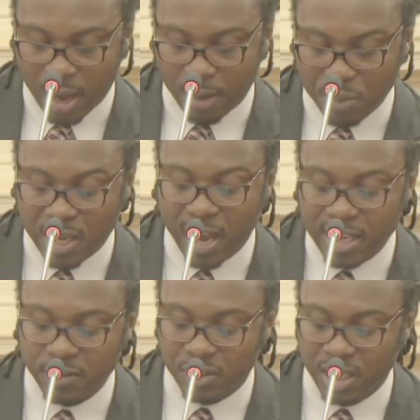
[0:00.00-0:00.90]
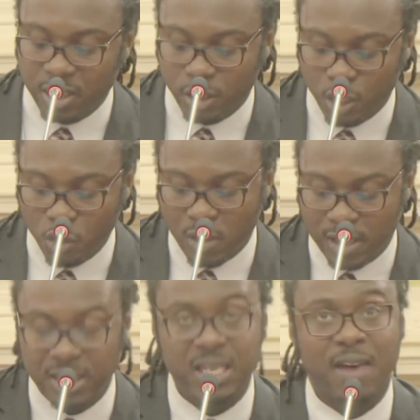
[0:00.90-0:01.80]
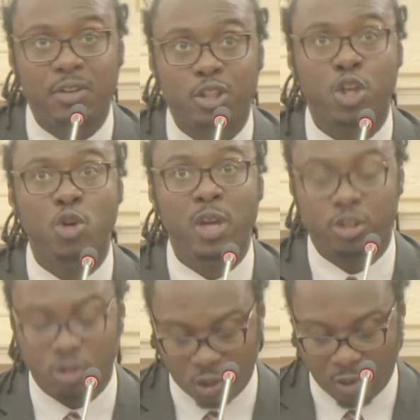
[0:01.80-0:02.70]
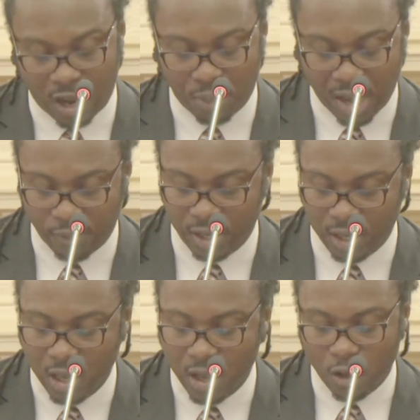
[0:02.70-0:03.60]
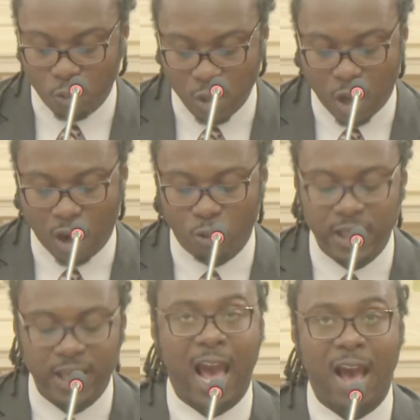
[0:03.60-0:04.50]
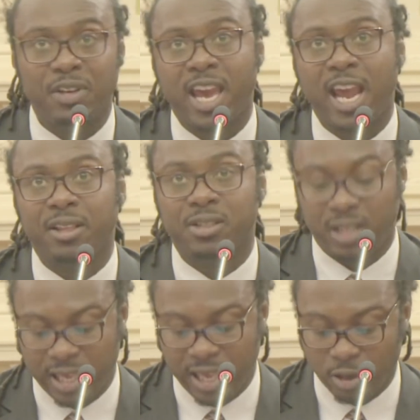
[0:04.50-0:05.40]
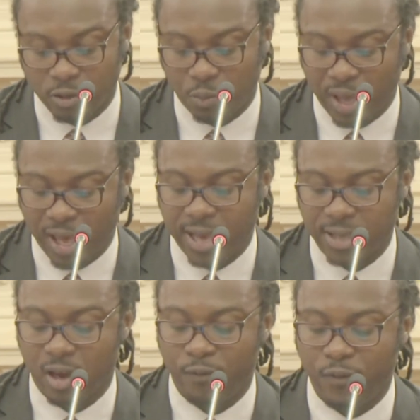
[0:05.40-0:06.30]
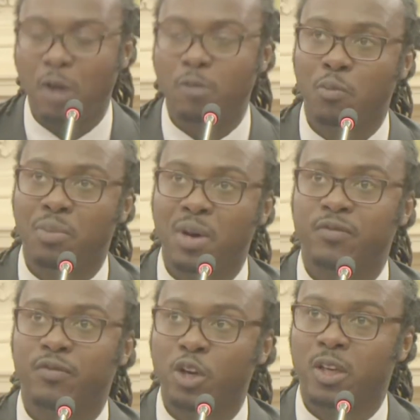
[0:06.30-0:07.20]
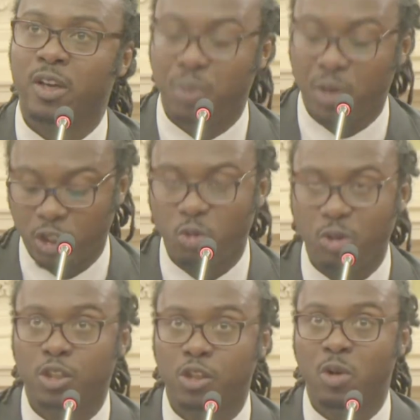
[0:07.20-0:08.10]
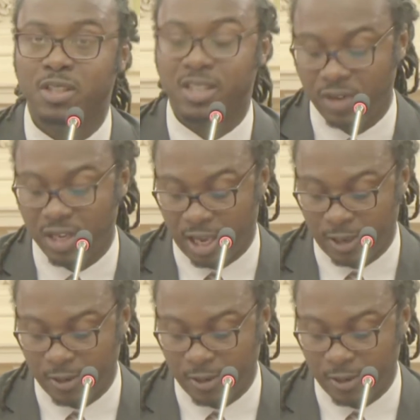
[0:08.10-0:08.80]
Because of these 2, and DC having 2 issues around poverty, we are really advocating the City Council pass a very robust version of Bill 22-178.